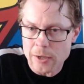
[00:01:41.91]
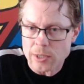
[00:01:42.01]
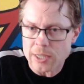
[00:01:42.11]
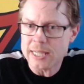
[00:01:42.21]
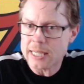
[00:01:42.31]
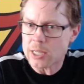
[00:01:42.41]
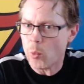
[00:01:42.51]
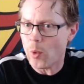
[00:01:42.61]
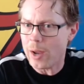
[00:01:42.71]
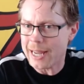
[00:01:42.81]
This is a
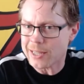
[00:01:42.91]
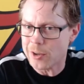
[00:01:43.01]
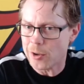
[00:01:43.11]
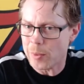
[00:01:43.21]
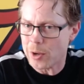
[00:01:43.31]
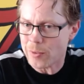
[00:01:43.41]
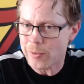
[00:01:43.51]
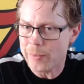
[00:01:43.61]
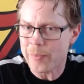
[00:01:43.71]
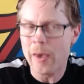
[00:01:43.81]
weird new moon,
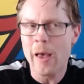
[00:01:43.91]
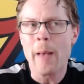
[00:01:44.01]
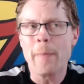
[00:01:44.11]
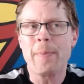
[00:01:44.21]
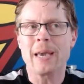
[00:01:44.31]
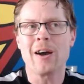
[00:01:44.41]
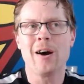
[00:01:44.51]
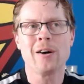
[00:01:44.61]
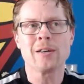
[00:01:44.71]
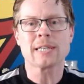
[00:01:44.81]

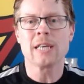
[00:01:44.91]
because